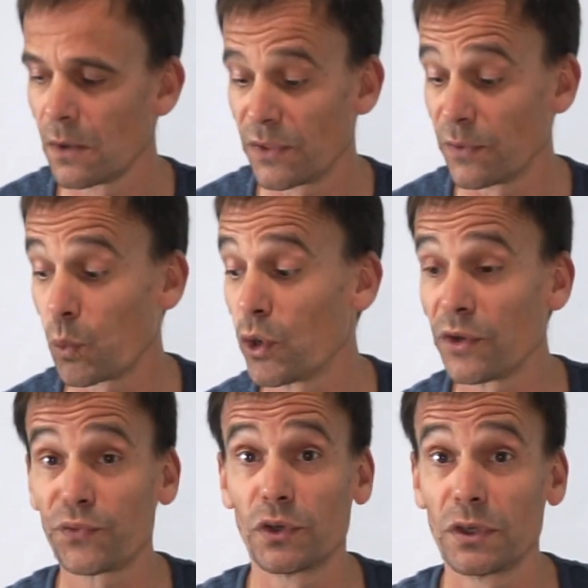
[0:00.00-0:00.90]
that were
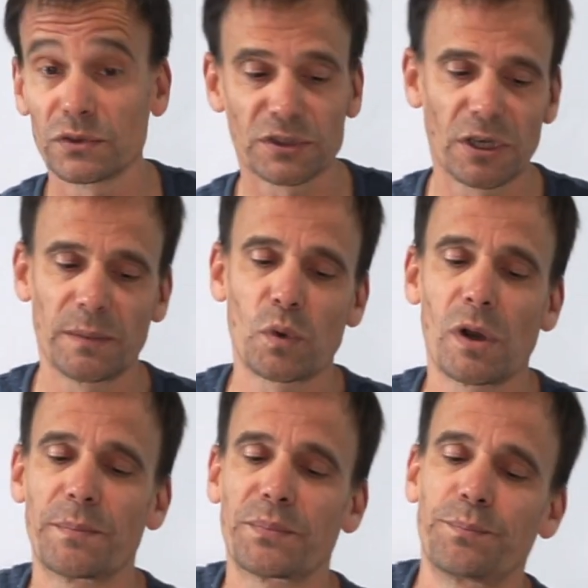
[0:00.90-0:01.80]
for a long time
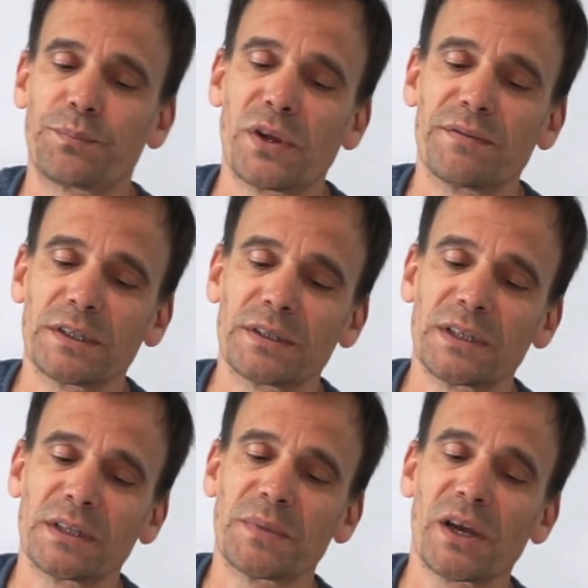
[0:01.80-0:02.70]
quite prevalent
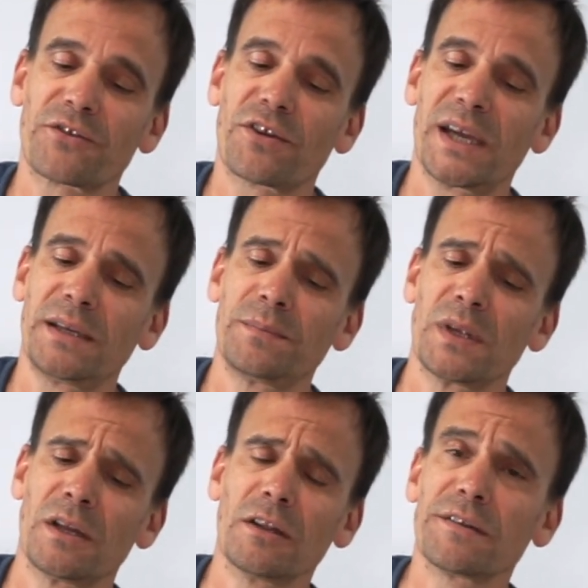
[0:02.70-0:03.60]
in the bike trade.
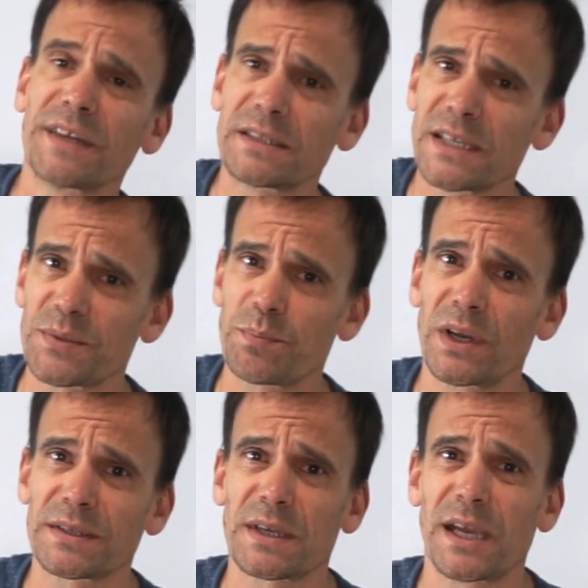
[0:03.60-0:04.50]
A lot of our test
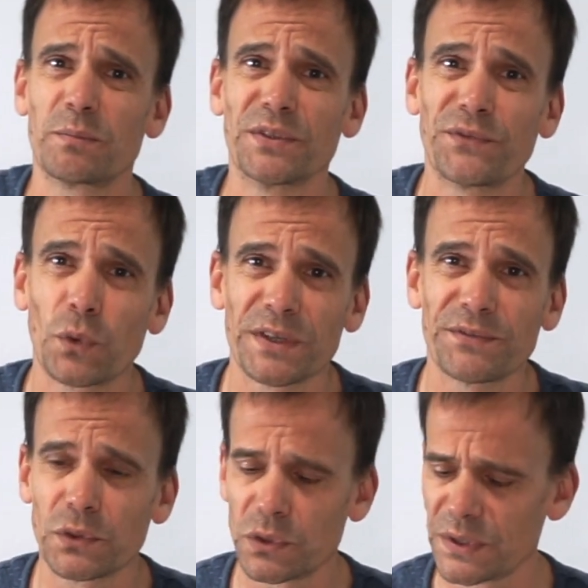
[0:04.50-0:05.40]
bikes came with
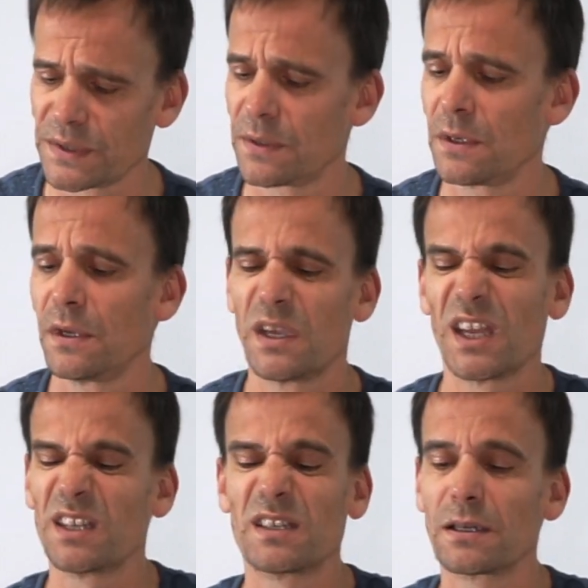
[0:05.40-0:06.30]
44s, and
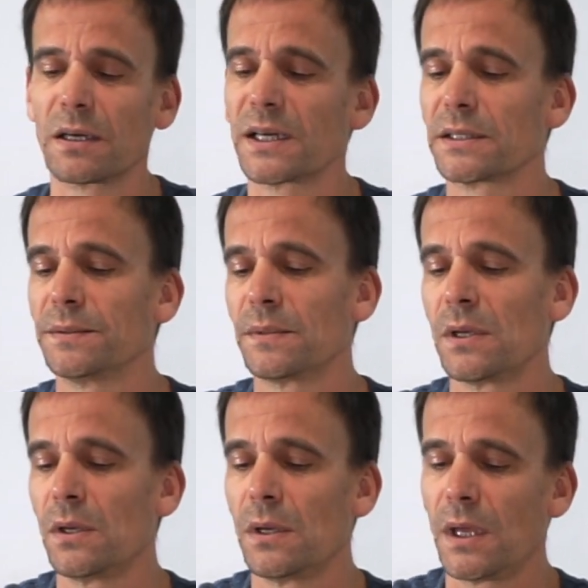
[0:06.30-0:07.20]
I didn't like it.
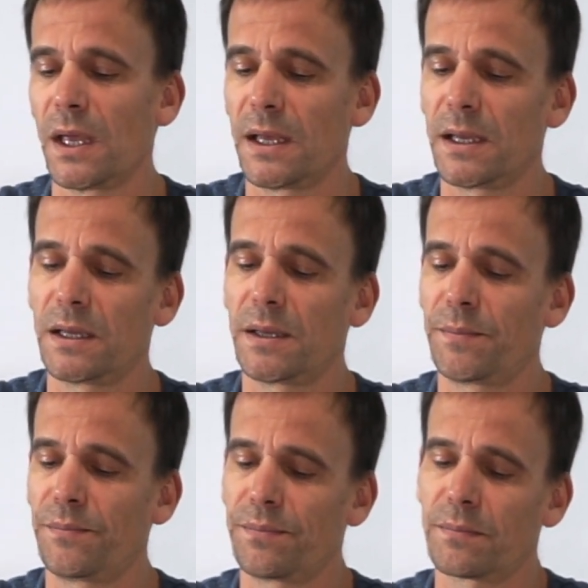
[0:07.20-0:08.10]

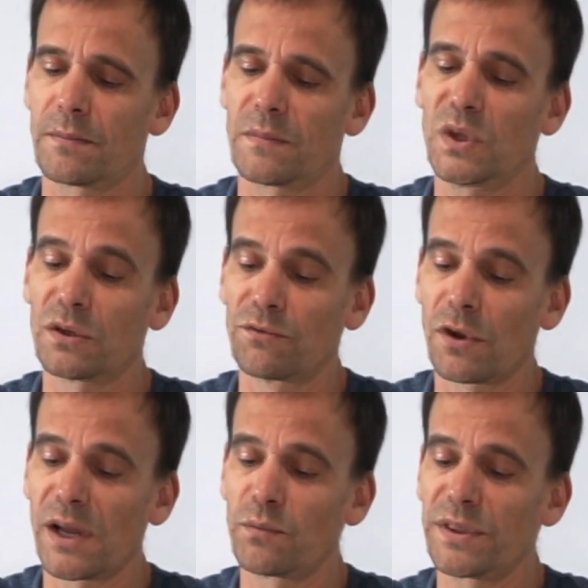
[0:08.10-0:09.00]
You can
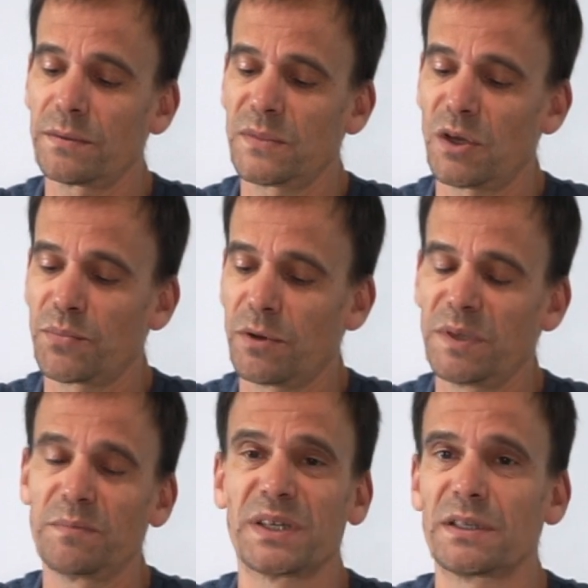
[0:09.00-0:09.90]
ride with them, no
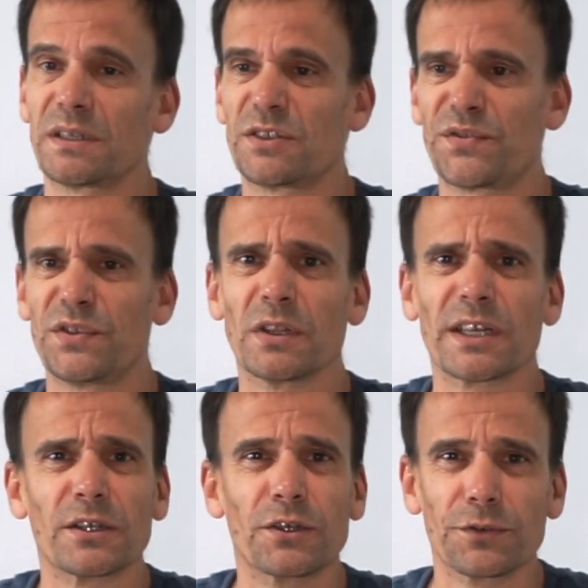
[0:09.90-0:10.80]
problem, but I just feel
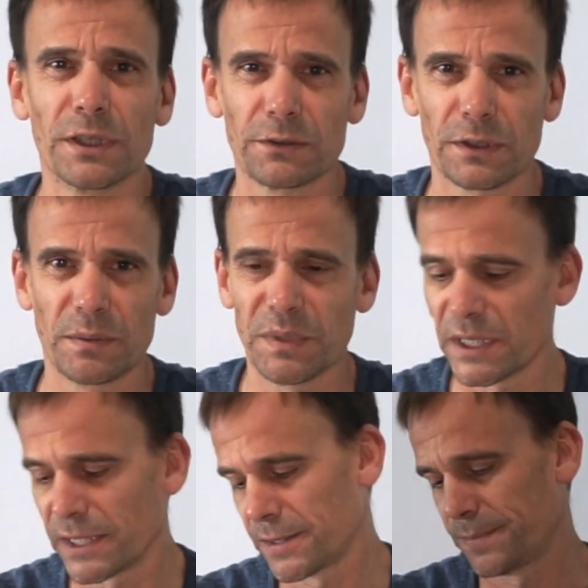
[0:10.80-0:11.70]
like a gorilla on the bike.